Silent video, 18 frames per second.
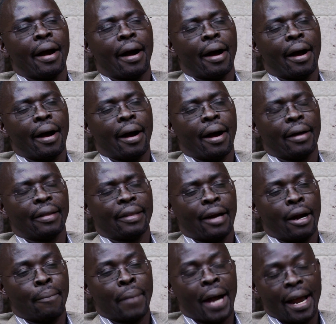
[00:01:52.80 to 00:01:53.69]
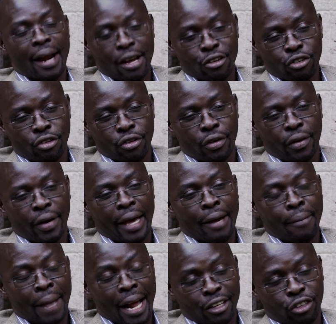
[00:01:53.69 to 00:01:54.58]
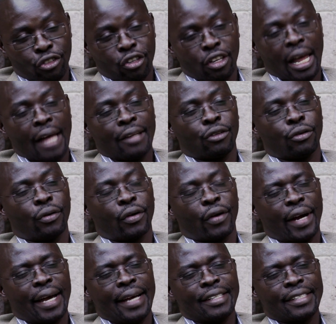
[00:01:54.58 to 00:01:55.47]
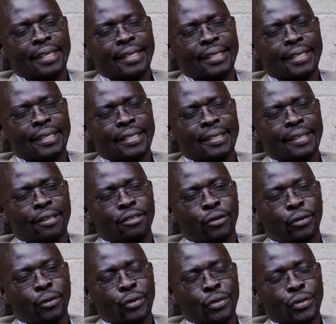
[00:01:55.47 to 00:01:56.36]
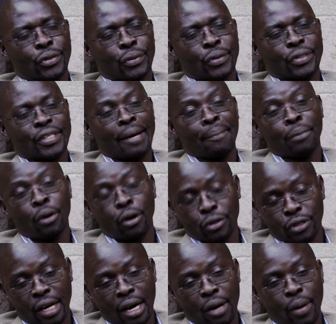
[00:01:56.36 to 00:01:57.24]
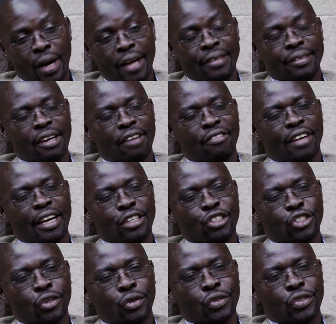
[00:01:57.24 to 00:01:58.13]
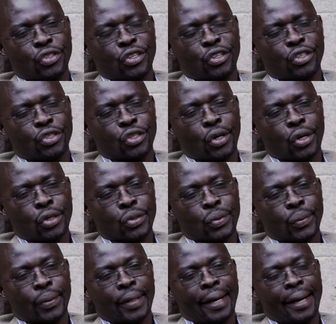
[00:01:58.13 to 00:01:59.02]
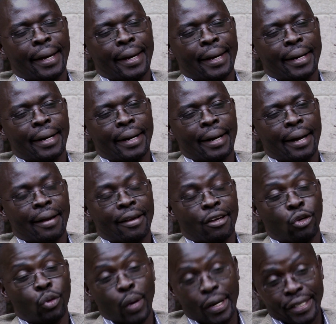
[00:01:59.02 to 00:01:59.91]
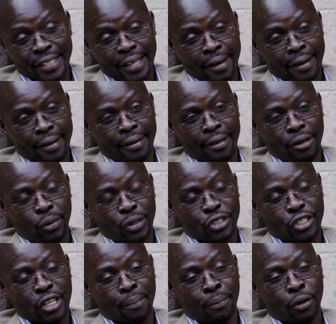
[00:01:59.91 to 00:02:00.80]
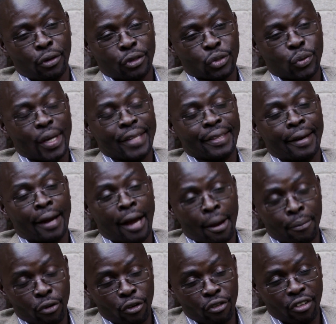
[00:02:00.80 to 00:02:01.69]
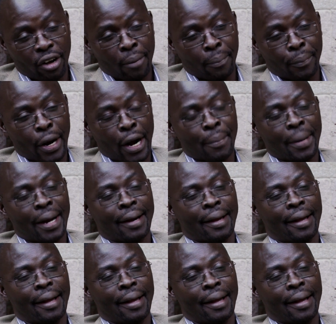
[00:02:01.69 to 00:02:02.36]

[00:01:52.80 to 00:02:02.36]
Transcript: uh, there are bilateral and multilateral agencies that also support our interventions in South Sudan, like USAID, which supports quite a number of our primary